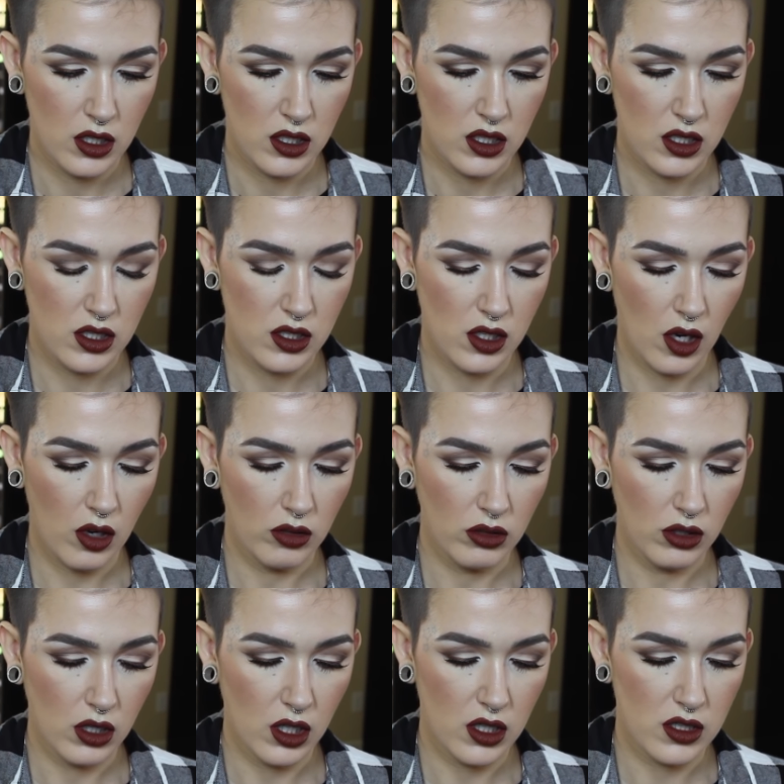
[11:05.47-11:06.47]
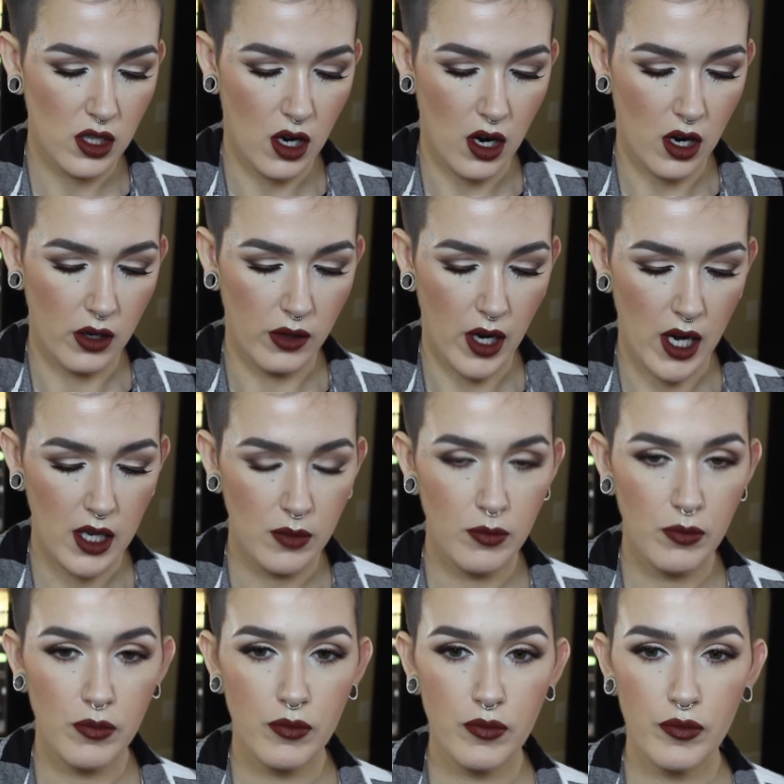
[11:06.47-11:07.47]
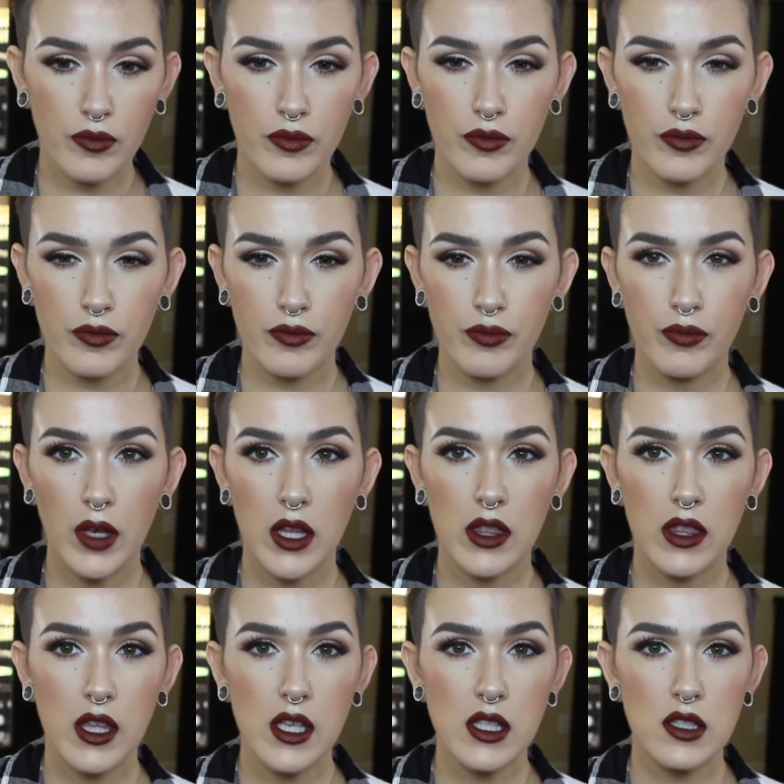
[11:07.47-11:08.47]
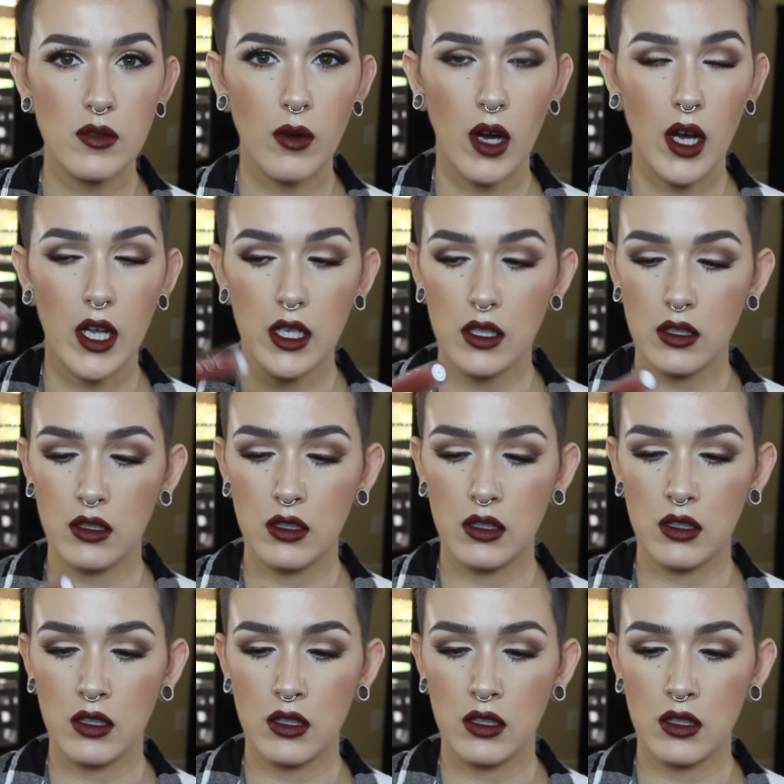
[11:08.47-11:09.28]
Stone looks all right, but this one